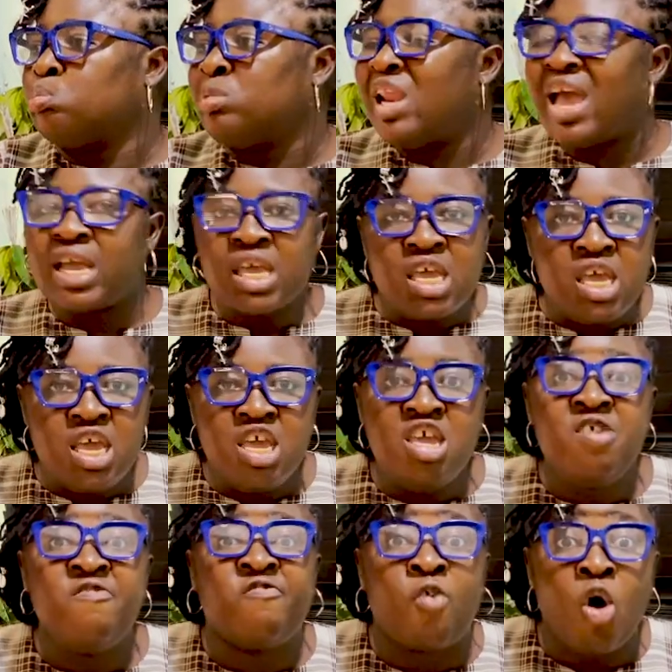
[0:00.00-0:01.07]
Lekki
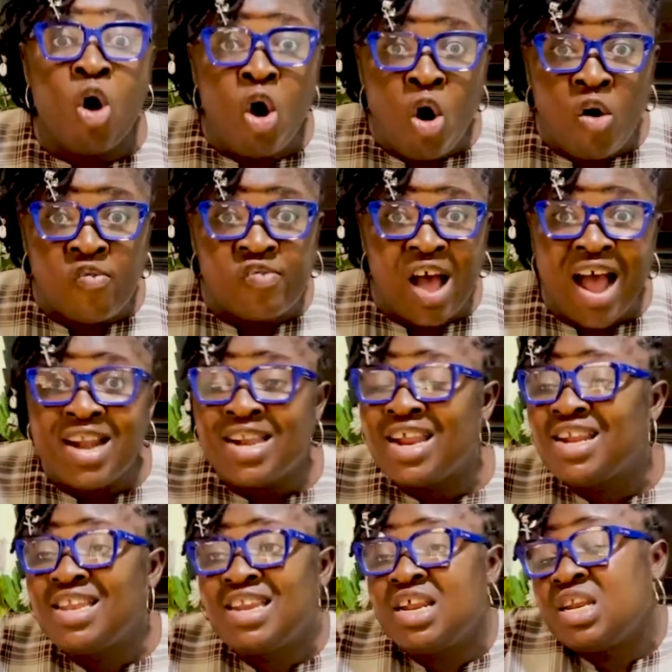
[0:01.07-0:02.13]
evolve, and
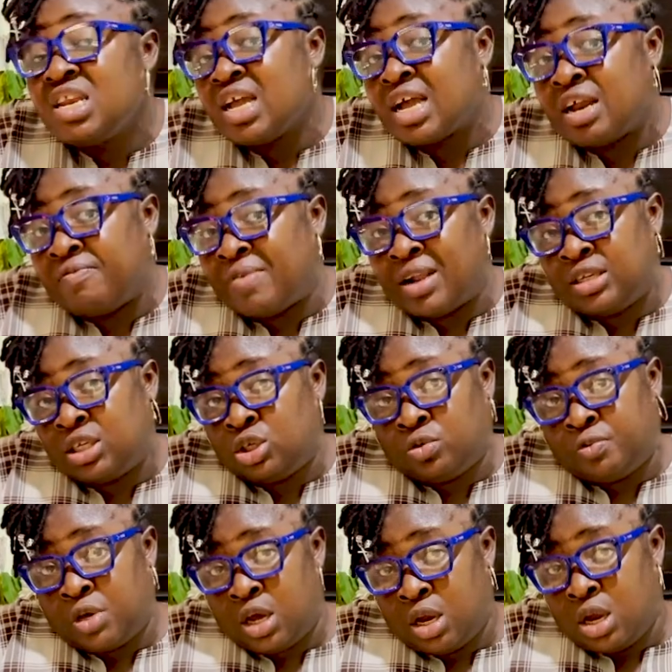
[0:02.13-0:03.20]
they didn't take advantage
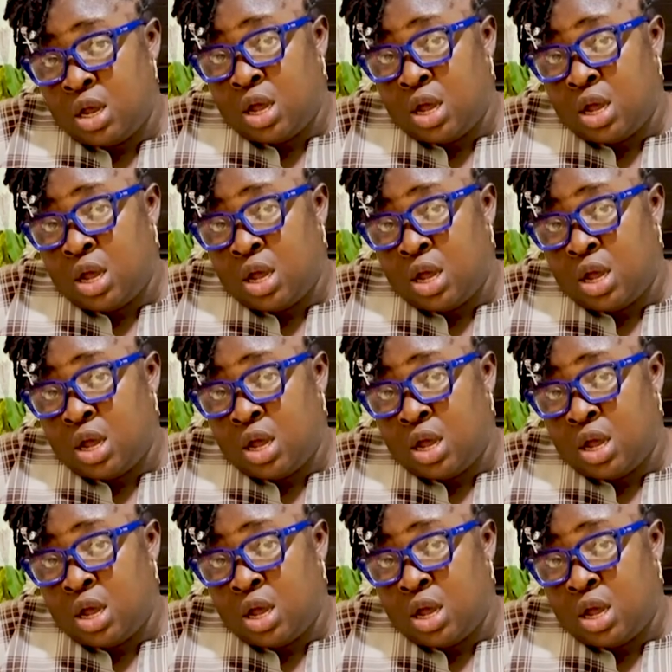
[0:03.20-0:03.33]
of it.